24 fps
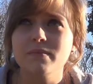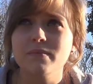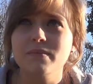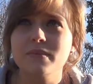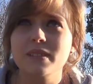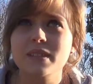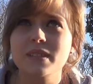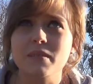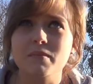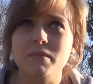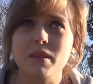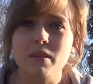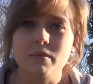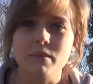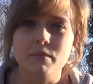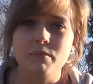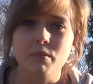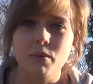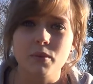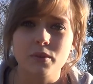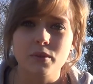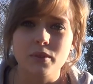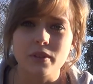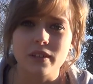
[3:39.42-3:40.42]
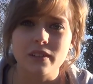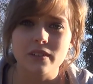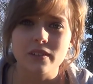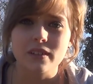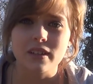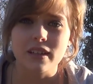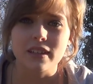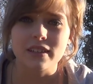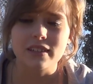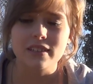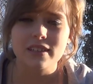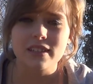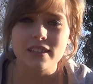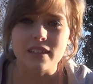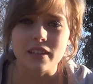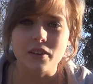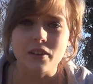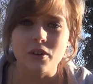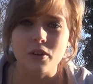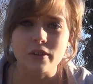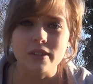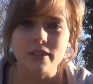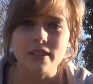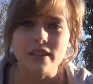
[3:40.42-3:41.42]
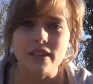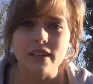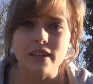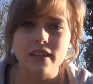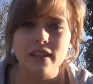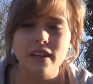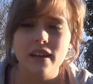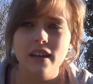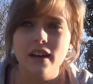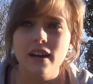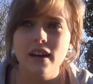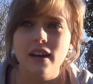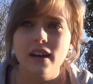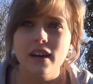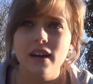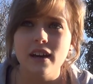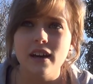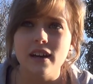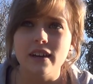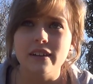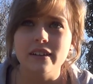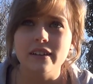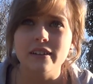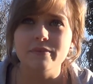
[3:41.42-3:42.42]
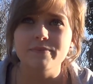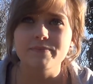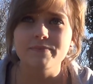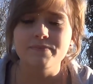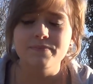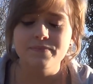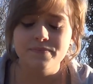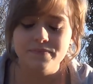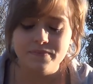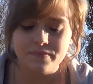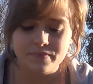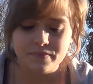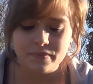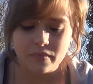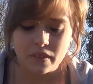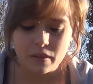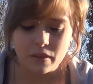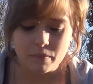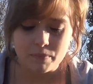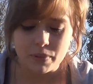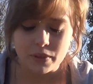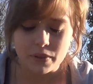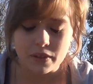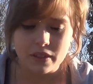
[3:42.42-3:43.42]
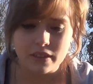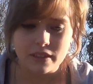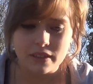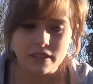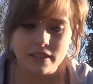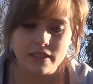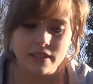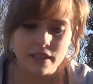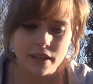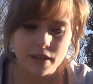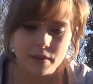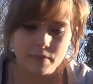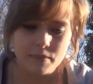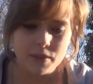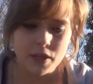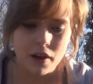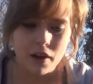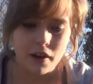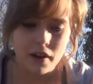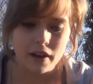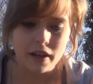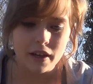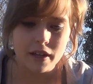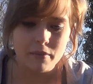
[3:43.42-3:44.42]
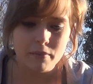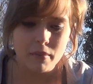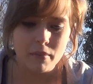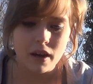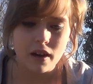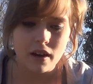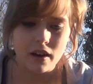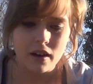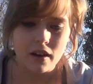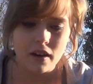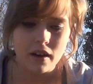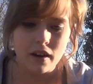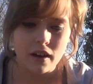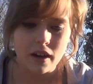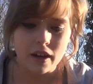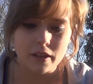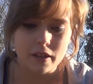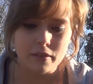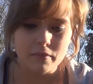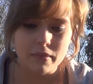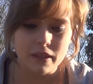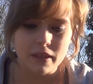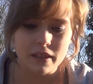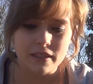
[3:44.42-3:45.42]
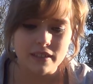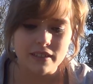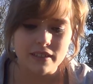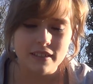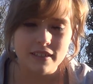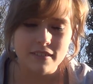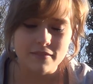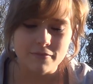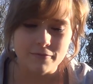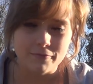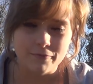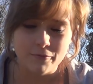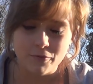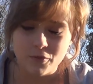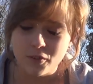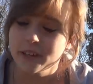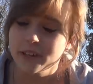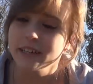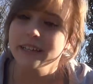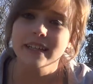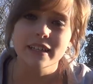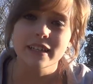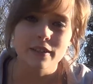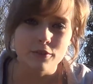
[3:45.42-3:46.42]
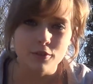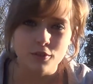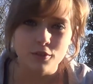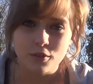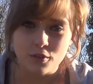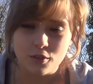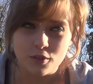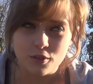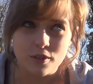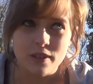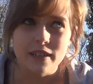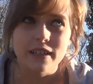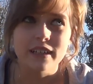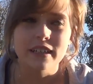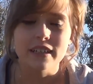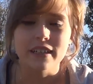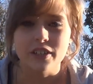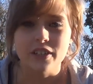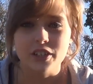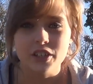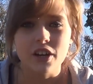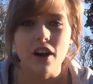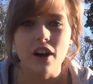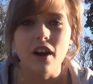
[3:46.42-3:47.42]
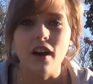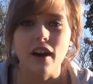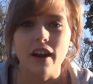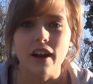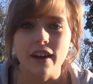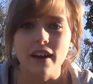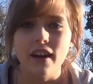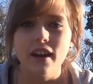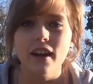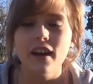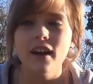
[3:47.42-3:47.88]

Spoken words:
Sometimes bordering on like psychotic, but at the same time I'm really shy.